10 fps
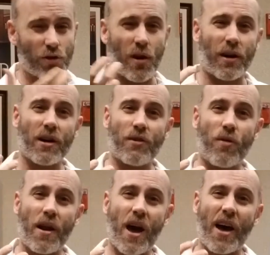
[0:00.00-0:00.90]
are going to
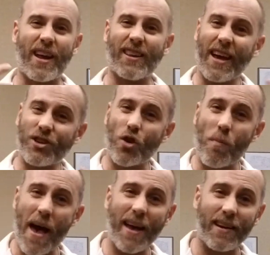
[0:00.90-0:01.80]
run on
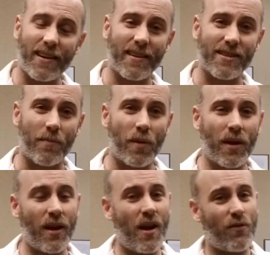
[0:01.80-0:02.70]
electromagnetism,
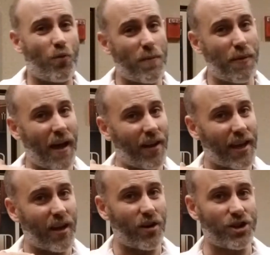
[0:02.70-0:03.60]
repelling
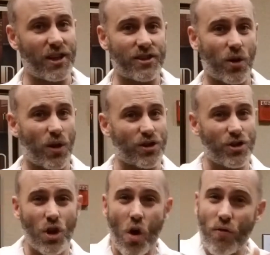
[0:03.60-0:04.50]
energy so there's
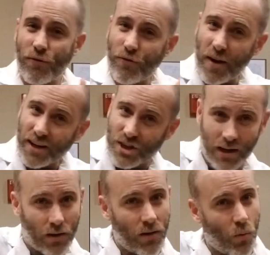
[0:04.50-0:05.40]
no
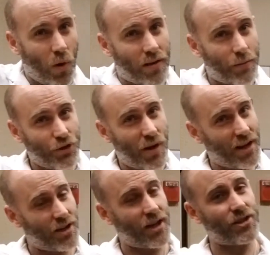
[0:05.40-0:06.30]
friction where the train
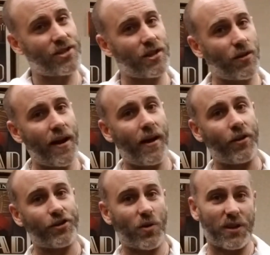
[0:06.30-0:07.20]
touches the ground.
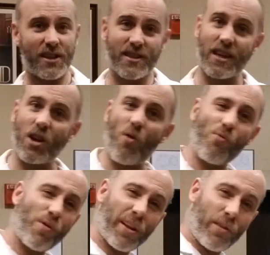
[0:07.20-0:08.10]
So it just can go
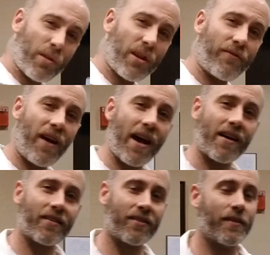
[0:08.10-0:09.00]
really, really
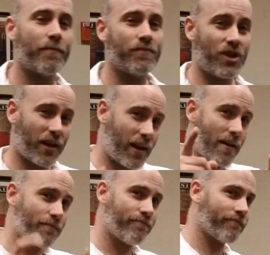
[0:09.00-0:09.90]
fast. Check it out.